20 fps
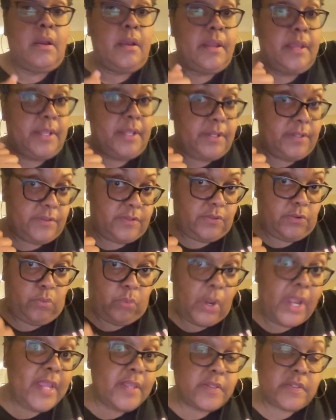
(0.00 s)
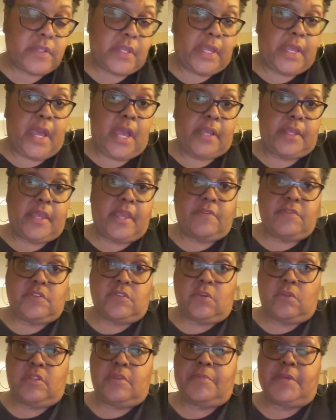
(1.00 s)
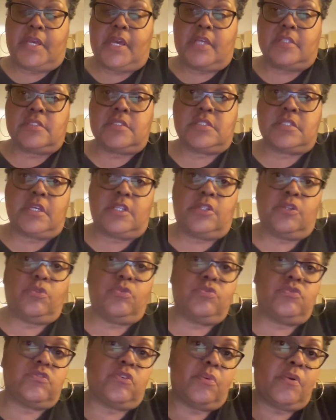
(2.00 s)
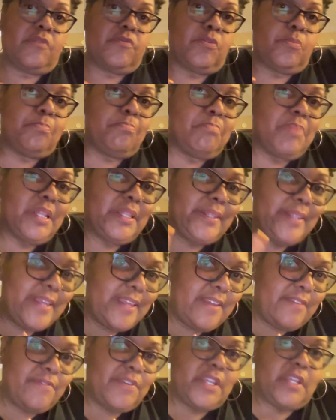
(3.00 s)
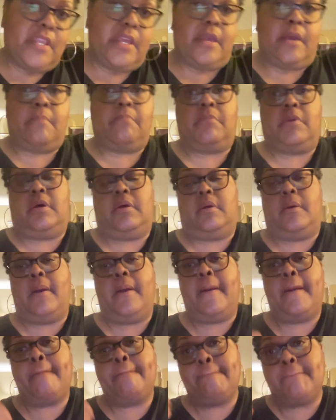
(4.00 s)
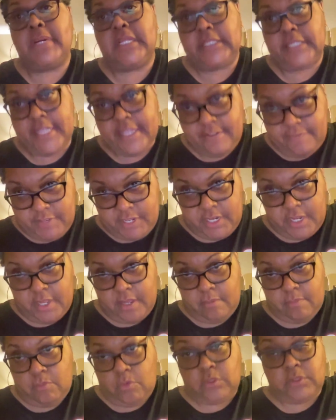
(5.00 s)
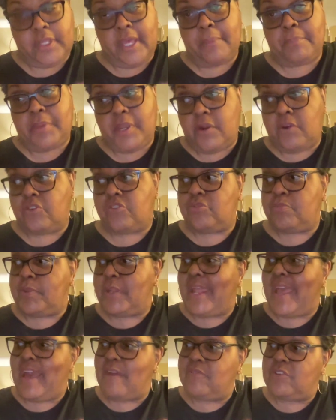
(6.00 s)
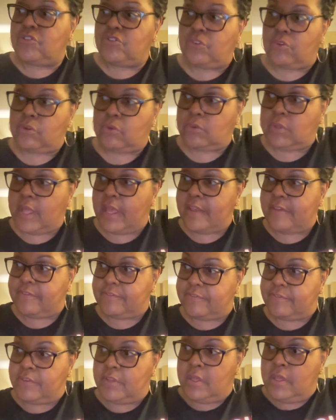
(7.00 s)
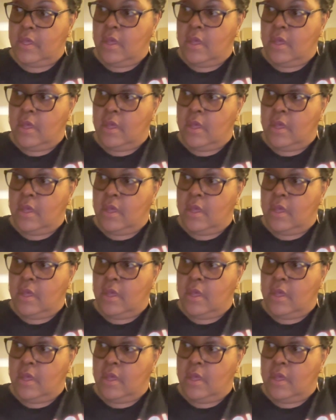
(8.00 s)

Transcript: It is grace that God gave his only begotten Son, that whosoever believe in him believe in him will not perish but have eternal life.